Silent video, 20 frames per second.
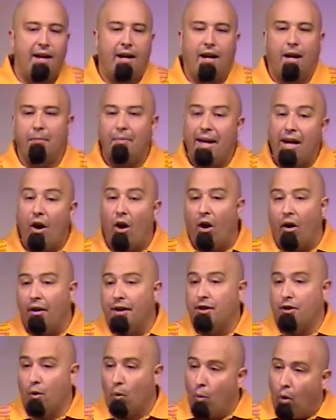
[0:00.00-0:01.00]
Um, they are
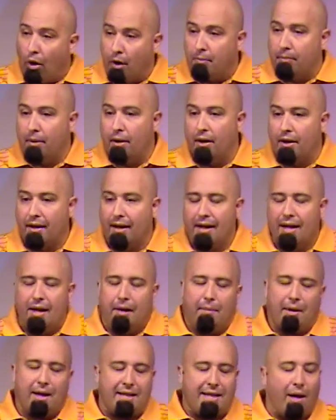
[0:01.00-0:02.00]
in your workbook
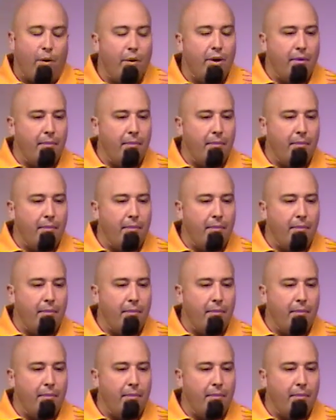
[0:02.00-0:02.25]
because I want